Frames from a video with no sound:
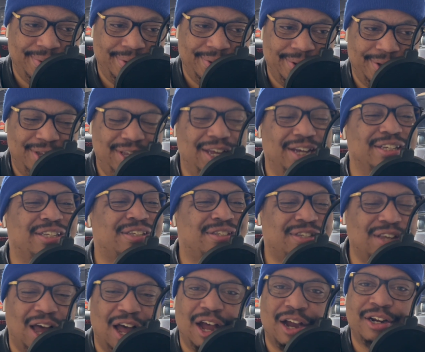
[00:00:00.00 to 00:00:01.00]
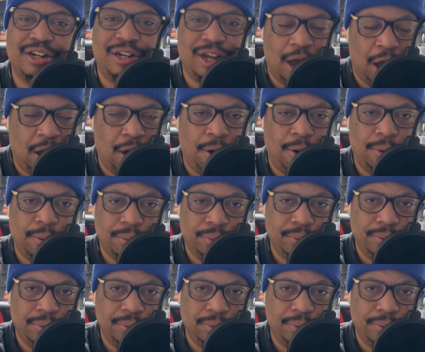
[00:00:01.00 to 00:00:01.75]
You suck, dog.